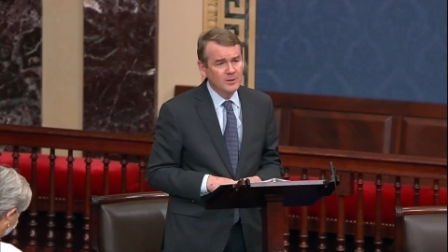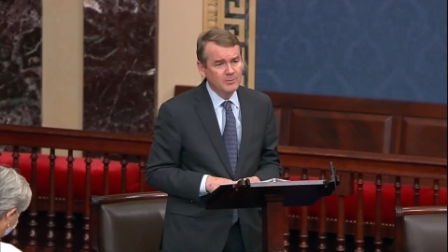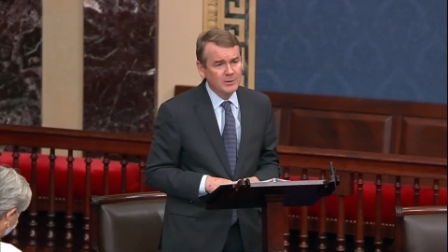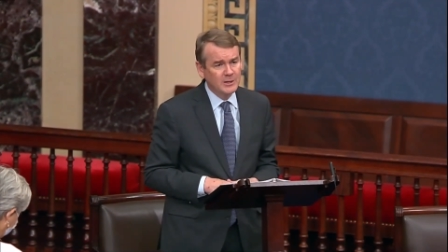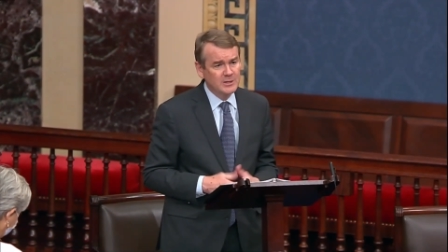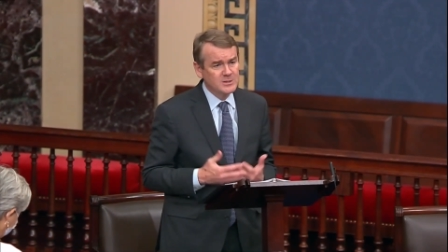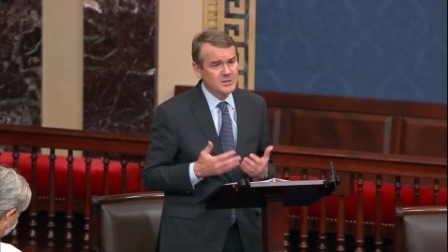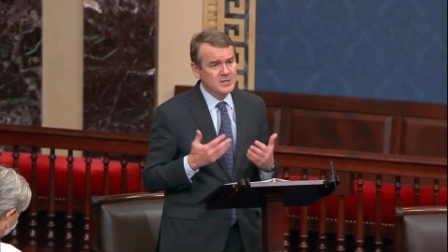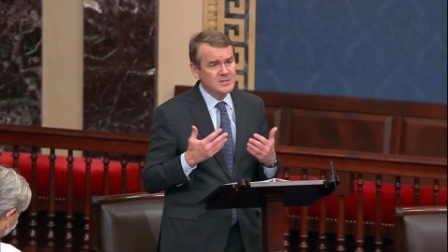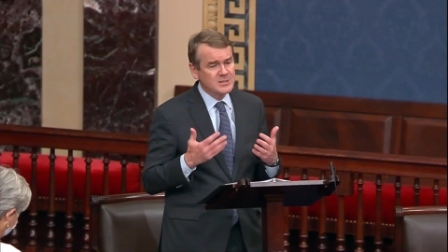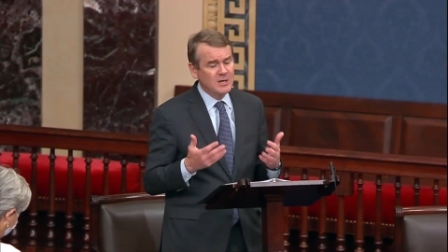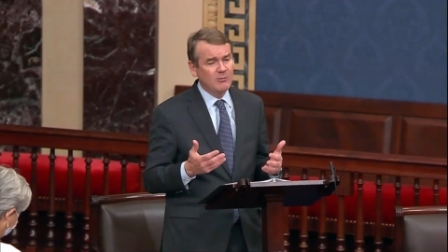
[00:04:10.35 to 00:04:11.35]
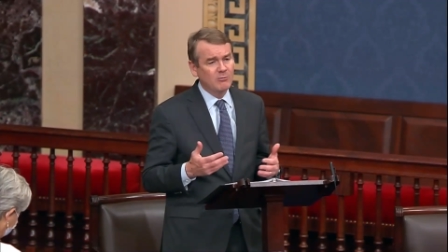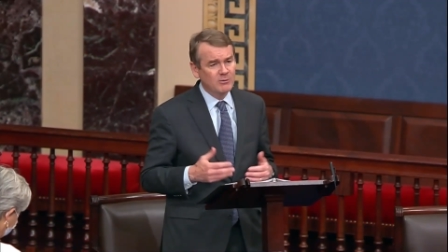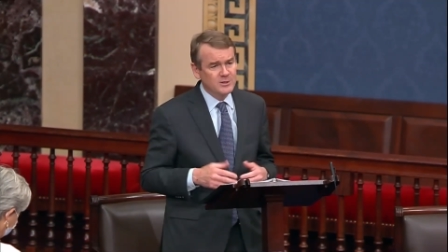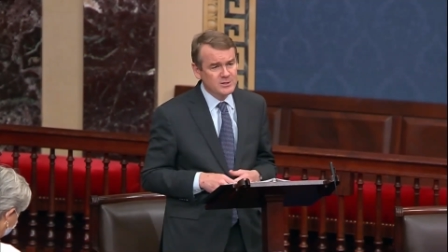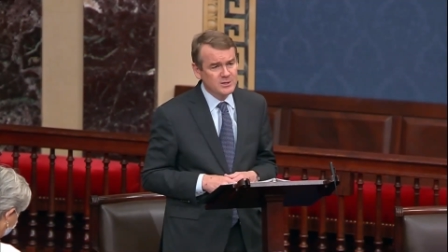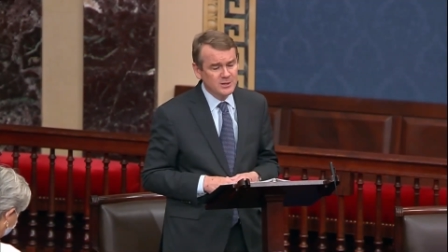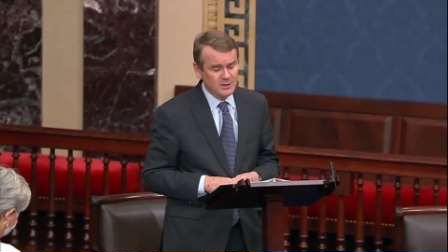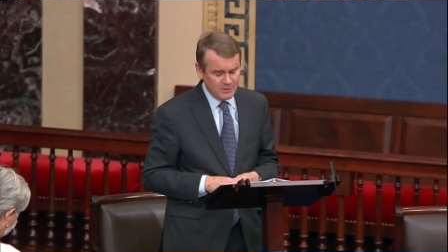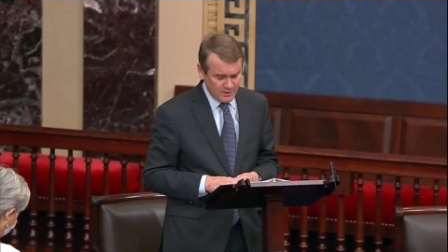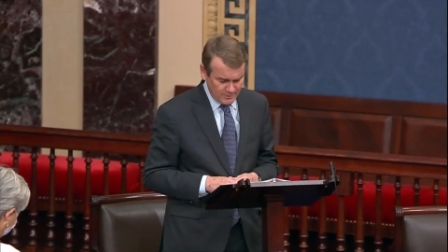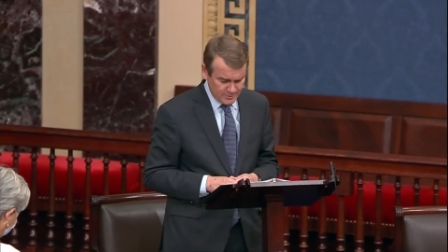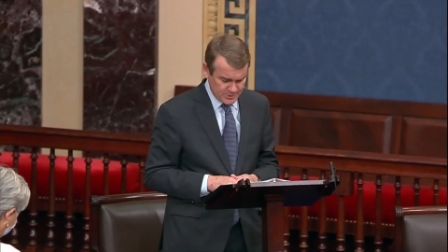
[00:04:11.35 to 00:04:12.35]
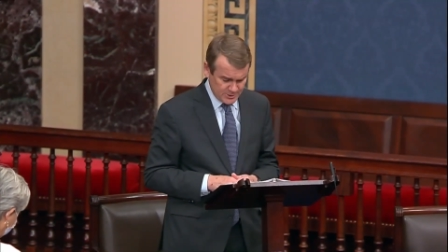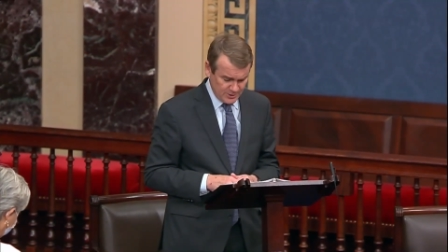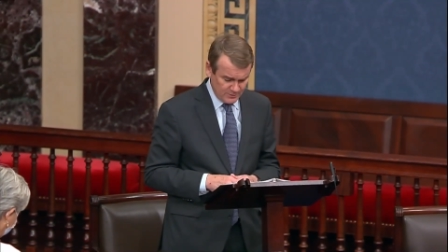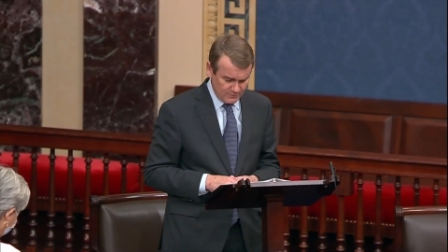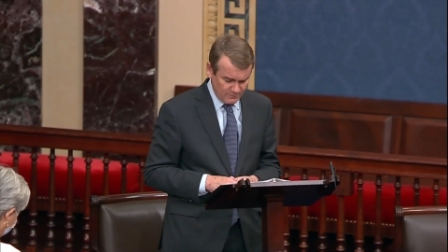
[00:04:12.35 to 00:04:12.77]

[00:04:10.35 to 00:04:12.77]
because it accelerates climate change.